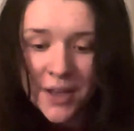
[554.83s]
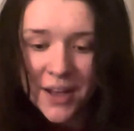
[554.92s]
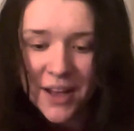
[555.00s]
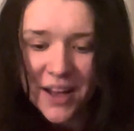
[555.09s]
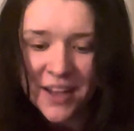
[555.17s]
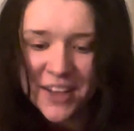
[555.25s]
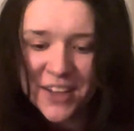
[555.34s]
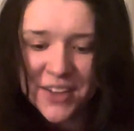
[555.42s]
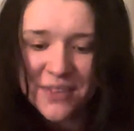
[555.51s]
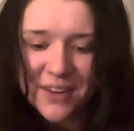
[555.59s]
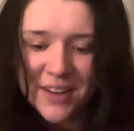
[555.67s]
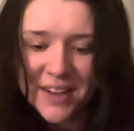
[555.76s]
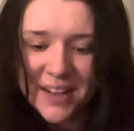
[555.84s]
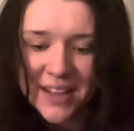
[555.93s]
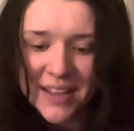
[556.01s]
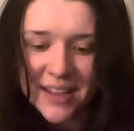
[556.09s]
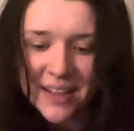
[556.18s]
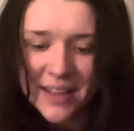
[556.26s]
Another one
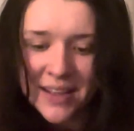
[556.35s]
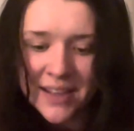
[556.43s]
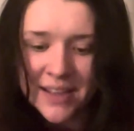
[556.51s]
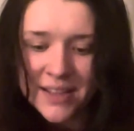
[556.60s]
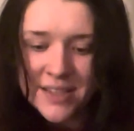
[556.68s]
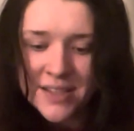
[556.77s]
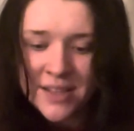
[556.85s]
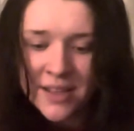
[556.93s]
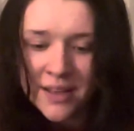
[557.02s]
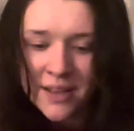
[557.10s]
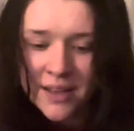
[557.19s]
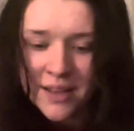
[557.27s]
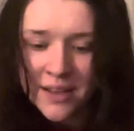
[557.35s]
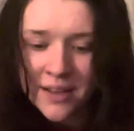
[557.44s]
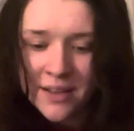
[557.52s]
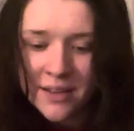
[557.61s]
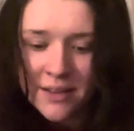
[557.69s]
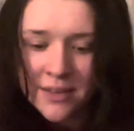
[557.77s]
is,
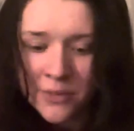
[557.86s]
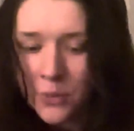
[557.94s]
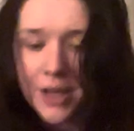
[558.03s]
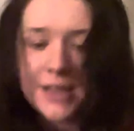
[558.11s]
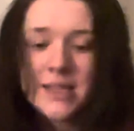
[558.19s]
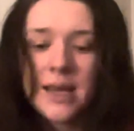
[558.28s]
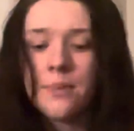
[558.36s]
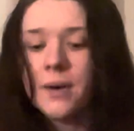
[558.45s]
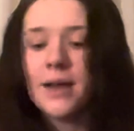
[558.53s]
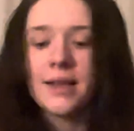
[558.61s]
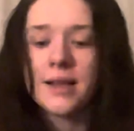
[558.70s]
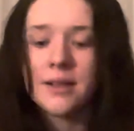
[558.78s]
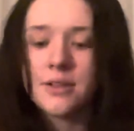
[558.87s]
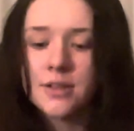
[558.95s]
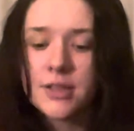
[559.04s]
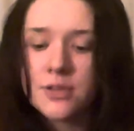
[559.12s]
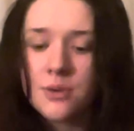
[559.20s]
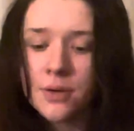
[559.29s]
well, I'll skip it and then I'll do
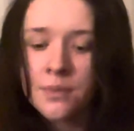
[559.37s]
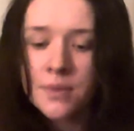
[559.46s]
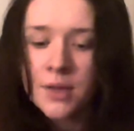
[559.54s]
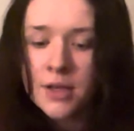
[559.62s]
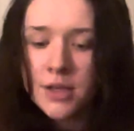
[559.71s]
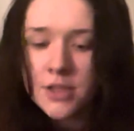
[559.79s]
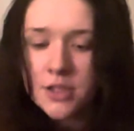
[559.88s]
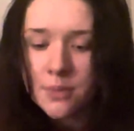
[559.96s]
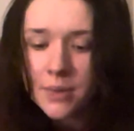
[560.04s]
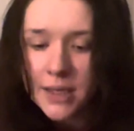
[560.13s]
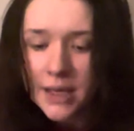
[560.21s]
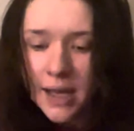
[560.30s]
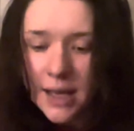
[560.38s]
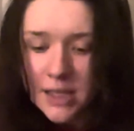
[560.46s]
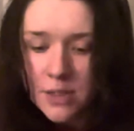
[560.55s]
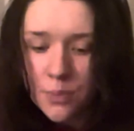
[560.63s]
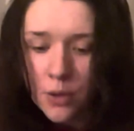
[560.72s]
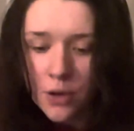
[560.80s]
this one. Somebody
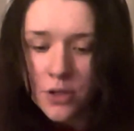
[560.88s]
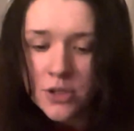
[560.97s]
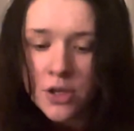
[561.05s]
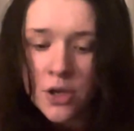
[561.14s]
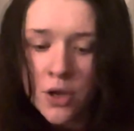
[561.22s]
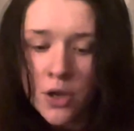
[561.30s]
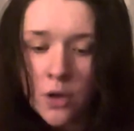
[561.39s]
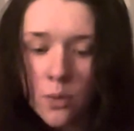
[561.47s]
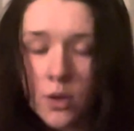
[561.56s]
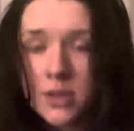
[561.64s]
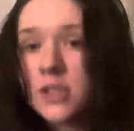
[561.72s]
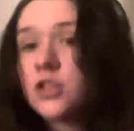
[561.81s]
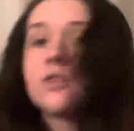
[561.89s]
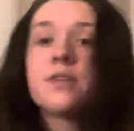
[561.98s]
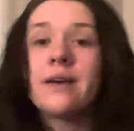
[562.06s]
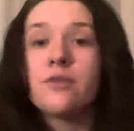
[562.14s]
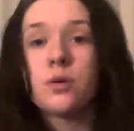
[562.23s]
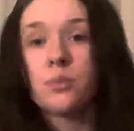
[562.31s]
has put, what is your
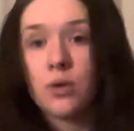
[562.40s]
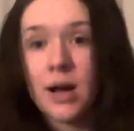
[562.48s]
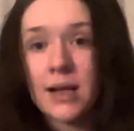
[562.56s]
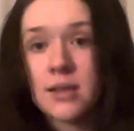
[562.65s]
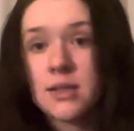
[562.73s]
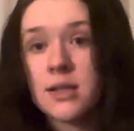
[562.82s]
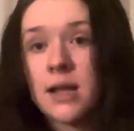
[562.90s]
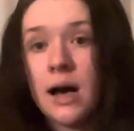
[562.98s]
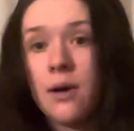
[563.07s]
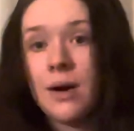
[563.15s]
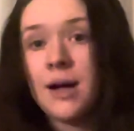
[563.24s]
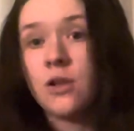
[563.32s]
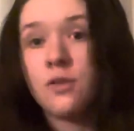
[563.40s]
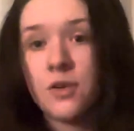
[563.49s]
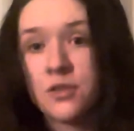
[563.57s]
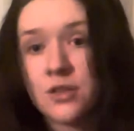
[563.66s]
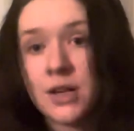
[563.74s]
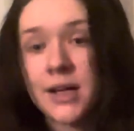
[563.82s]
favourite brand? Now, I love
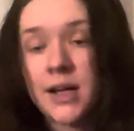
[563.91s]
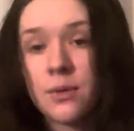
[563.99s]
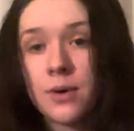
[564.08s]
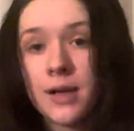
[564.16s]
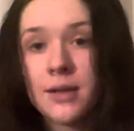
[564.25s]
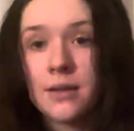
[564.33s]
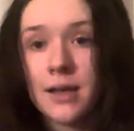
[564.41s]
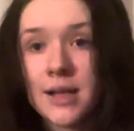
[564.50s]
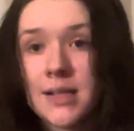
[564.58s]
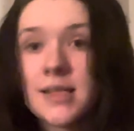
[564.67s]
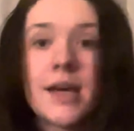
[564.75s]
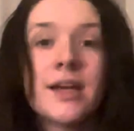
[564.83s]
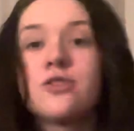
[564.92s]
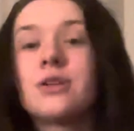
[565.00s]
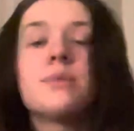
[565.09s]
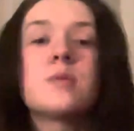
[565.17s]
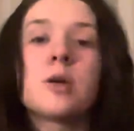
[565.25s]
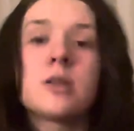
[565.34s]
Off the Track Equine, like I say,
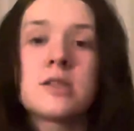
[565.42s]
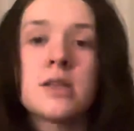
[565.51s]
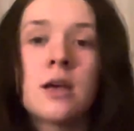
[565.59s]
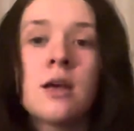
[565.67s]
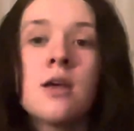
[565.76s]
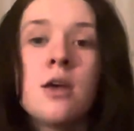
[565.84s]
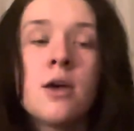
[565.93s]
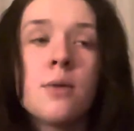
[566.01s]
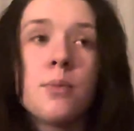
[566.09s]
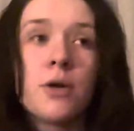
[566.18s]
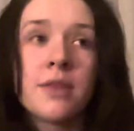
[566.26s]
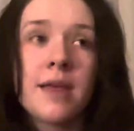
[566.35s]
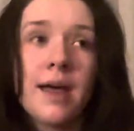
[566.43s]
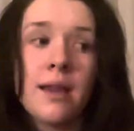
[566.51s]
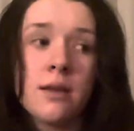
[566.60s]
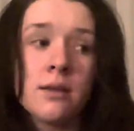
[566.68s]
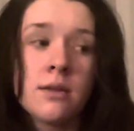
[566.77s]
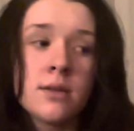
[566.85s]
dream sponsor. But
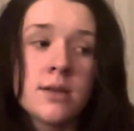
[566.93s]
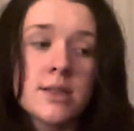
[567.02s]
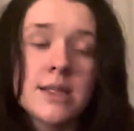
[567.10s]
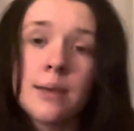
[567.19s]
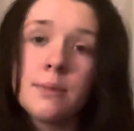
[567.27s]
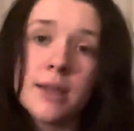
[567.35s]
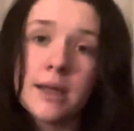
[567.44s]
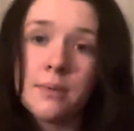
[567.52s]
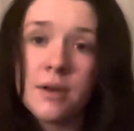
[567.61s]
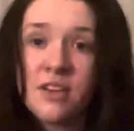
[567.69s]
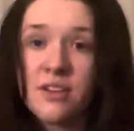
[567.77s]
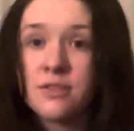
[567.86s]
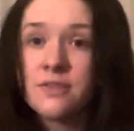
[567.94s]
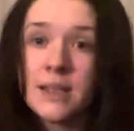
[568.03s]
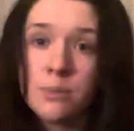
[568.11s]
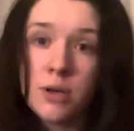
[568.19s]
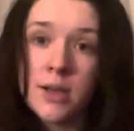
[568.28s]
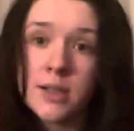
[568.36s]
then, same thing, my favourite
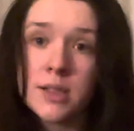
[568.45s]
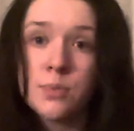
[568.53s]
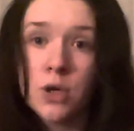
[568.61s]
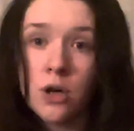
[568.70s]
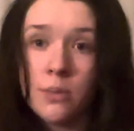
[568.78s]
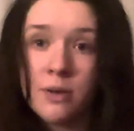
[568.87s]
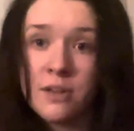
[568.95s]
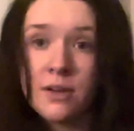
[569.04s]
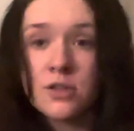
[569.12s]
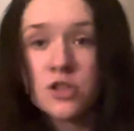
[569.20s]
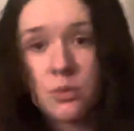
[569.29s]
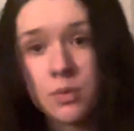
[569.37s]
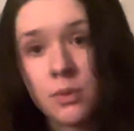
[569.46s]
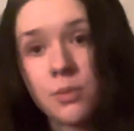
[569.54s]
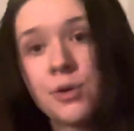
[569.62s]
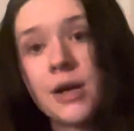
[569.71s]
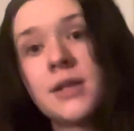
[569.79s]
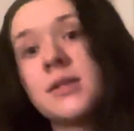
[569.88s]
feed brand is Pure, my favourite supplement
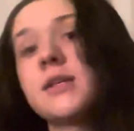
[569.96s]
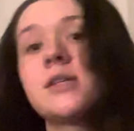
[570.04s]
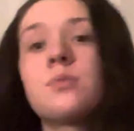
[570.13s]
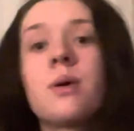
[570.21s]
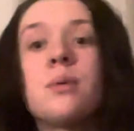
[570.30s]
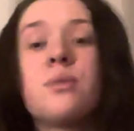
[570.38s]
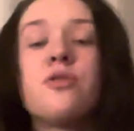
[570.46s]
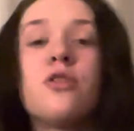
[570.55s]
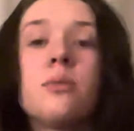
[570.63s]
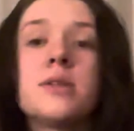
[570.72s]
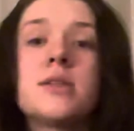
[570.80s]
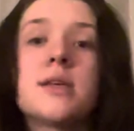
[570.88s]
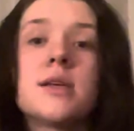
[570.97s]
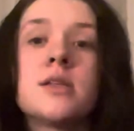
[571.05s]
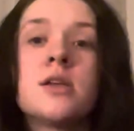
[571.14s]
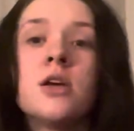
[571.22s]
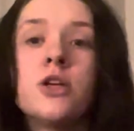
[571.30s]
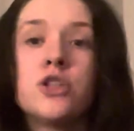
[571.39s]
brand is Premier
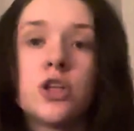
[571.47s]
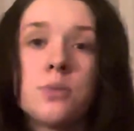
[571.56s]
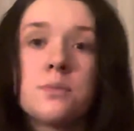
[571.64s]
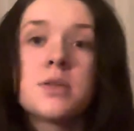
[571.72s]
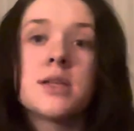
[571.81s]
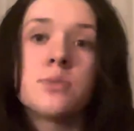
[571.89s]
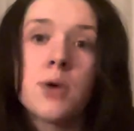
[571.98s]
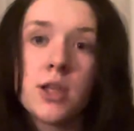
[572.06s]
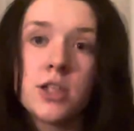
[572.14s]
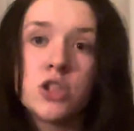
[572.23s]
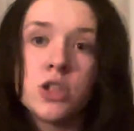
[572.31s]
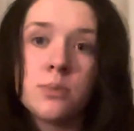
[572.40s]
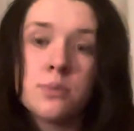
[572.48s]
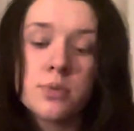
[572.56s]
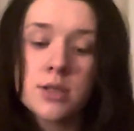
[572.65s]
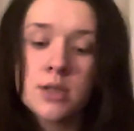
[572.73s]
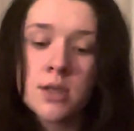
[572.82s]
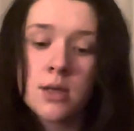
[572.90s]
Performances, Jumps is
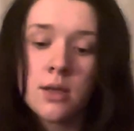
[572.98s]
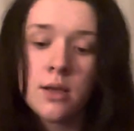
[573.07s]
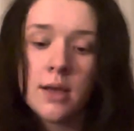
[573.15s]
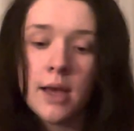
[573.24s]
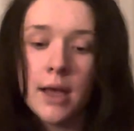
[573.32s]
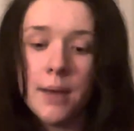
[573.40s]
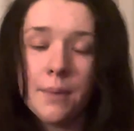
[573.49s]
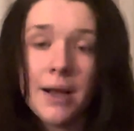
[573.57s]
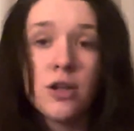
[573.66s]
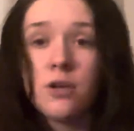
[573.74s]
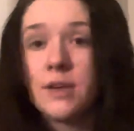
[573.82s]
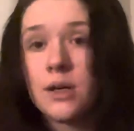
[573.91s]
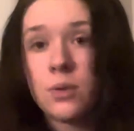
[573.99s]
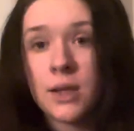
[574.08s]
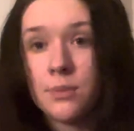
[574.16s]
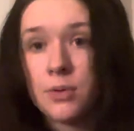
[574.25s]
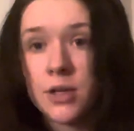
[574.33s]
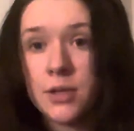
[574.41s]
Polyjumps. I love
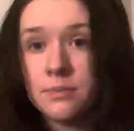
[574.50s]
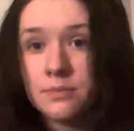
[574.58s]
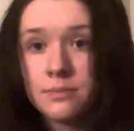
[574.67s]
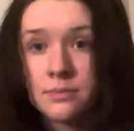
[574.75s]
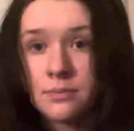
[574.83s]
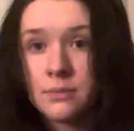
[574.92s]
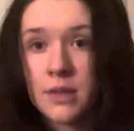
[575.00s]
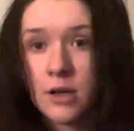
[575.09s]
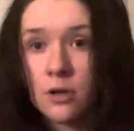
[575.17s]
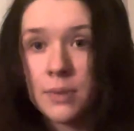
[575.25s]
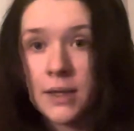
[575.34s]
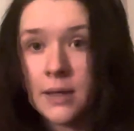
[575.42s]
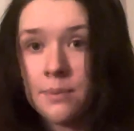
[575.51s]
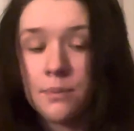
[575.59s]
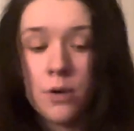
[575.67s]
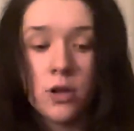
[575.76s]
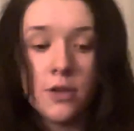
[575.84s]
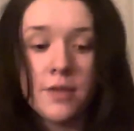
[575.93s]
Equilibrium Therapy,
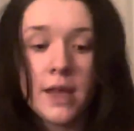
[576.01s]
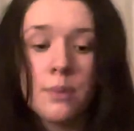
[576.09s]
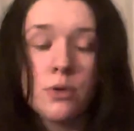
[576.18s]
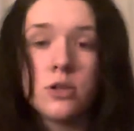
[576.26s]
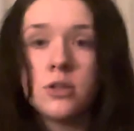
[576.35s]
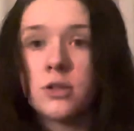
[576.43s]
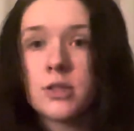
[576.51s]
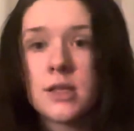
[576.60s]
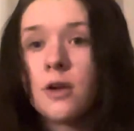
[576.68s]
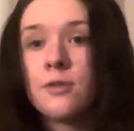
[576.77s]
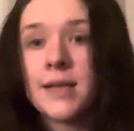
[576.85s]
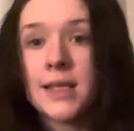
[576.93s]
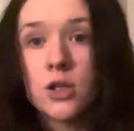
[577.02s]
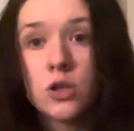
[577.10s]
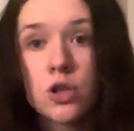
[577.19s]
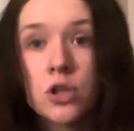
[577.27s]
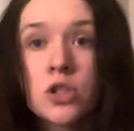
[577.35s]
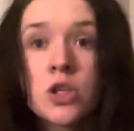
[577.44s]
all of their products are really
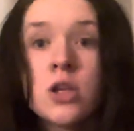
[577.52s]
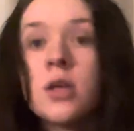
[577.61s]
good.